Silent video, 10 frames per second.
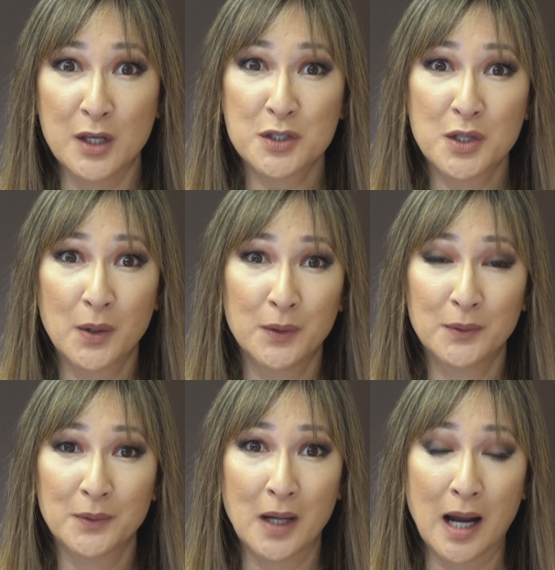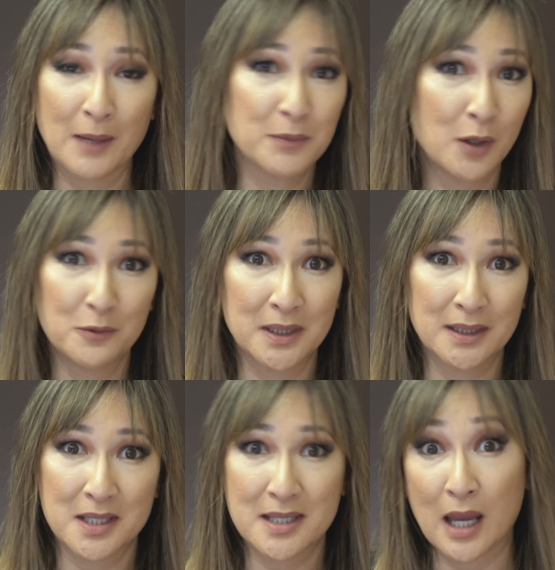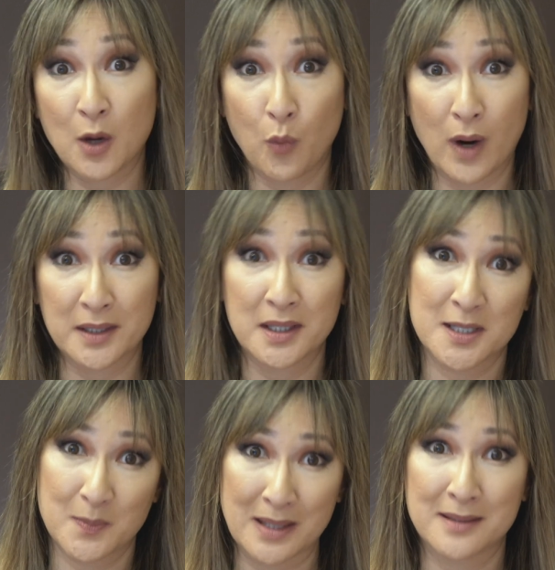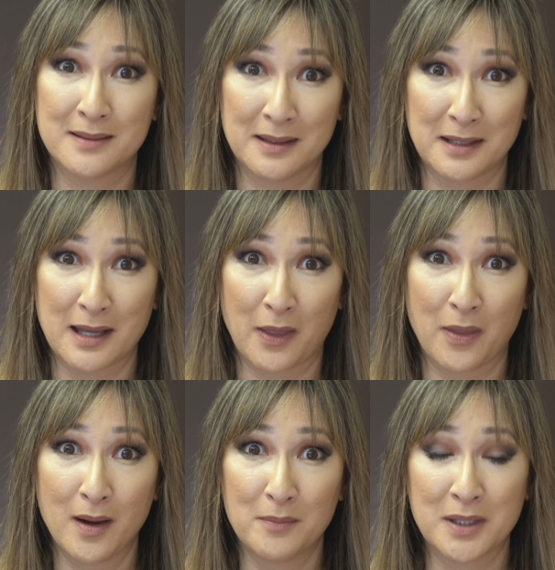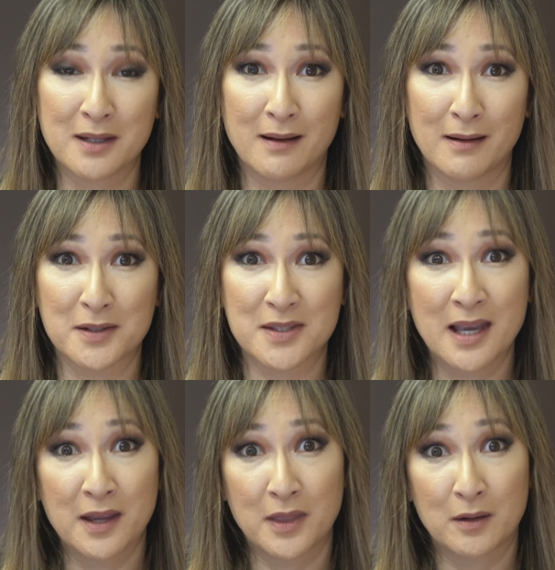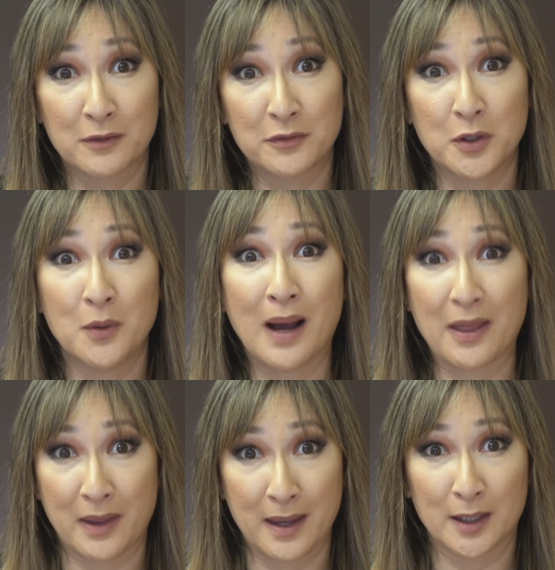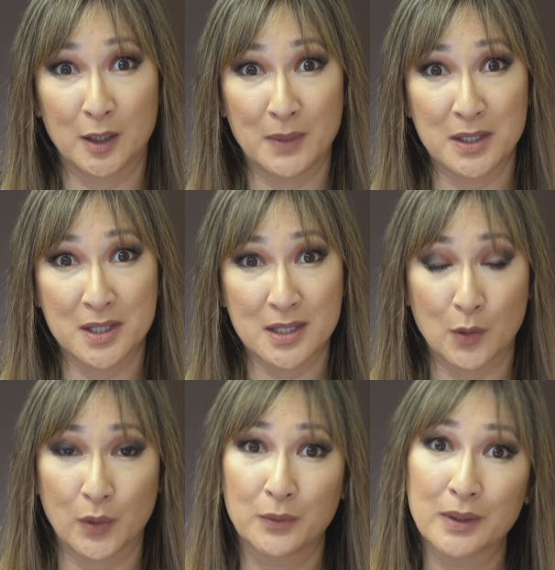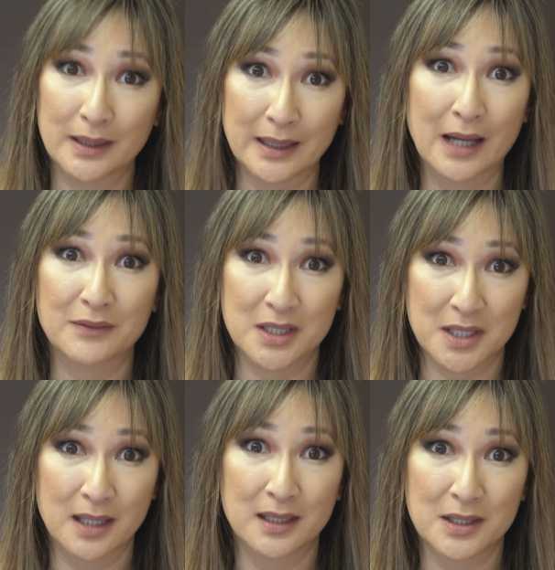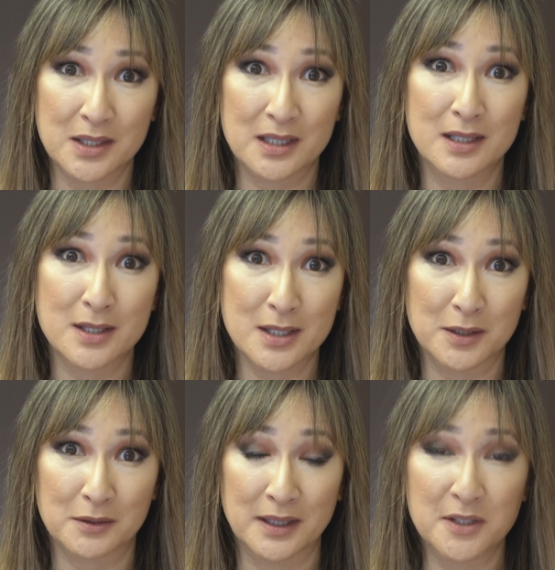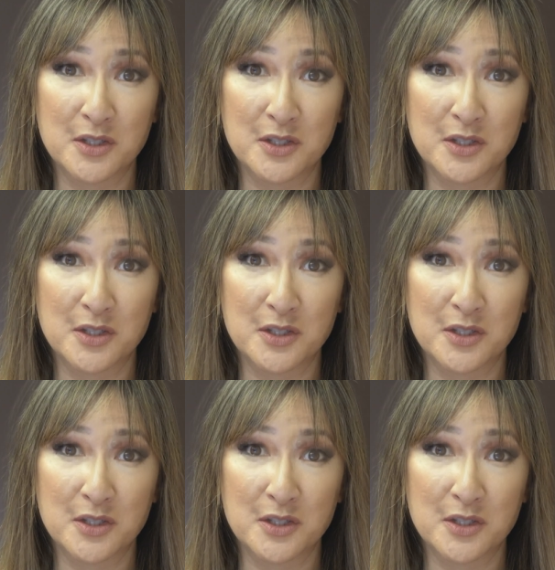So I'm not really saying one is better than the other, because there are a few other elements that we really have to take into consideration.